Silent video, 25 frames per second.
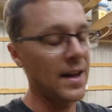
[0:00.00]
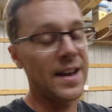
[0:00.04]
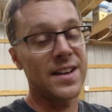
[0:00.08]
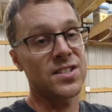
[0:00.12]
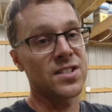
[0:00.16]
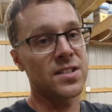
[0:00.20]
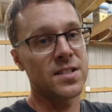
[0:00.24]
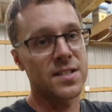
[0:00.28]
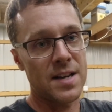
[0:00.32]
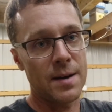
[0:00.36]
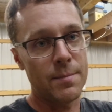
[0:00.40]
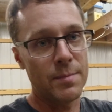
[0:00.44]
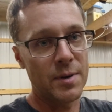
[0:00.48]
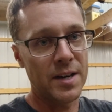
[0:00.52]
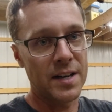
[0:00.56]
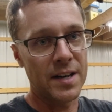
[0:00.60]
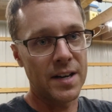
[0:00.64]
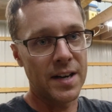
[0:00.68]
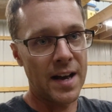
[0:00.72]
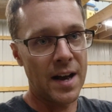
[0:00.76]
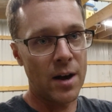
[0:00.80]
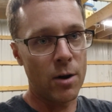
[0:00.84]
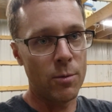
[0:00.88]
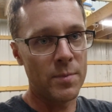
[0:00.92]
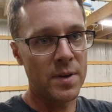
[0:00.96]
ask somebody
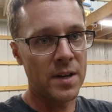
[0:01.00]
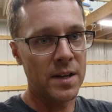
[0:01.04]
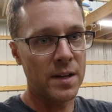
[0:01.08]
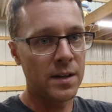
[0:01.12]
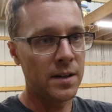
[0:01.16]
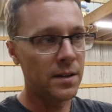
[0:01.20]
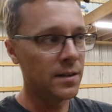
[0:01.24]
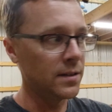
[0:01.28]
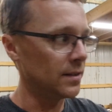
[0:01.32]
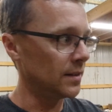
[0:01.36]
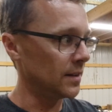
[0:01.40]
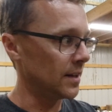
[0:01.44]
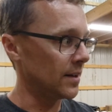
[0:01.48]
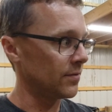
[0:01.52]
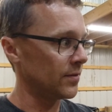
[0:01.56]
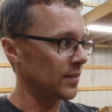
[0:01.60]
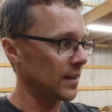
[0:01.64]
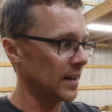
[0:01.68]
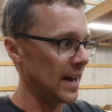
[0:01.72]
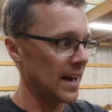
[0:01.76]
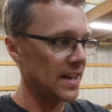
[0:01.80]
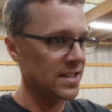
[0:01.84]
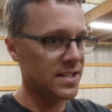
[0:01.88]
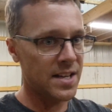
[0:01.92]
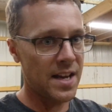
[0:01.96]
to help me lift the
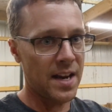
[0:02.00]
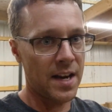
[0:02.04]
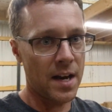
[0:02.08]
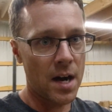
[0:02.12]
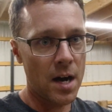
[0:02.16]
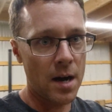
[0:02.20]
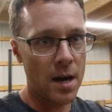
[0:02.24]
gas tank